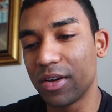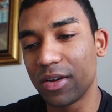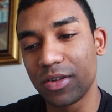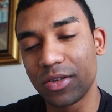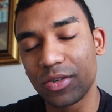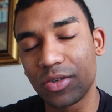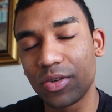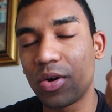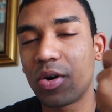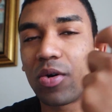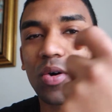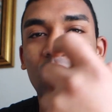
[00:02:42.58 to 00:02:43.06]

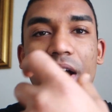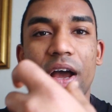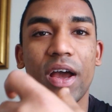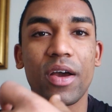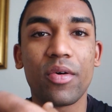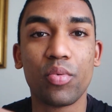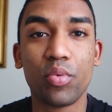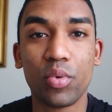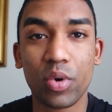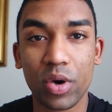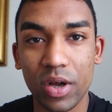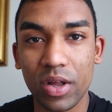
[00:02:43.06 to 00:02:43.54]
So I
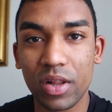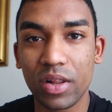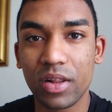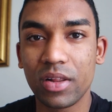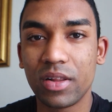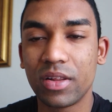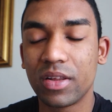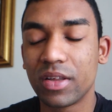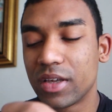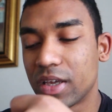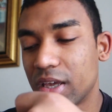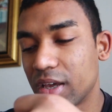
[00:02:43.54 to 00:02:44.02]

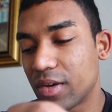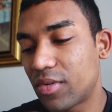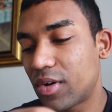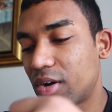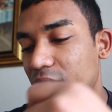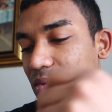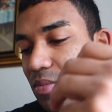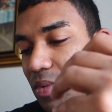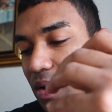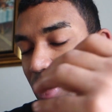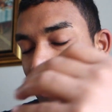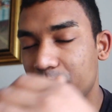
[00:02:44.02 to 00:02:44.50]
will give
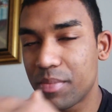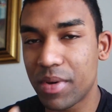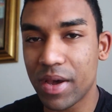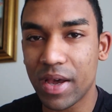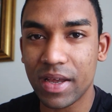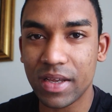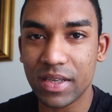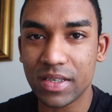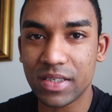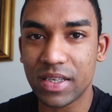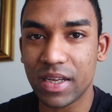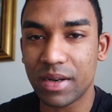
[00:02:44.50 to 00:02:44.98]
out my
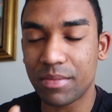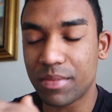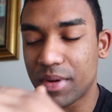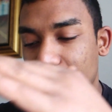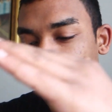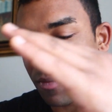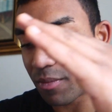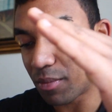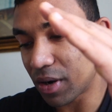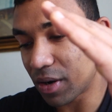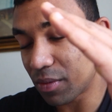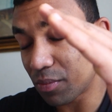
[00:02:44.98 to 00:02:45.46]
best
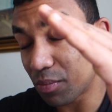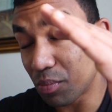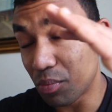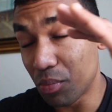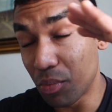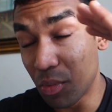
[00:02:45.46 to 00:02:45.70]
and my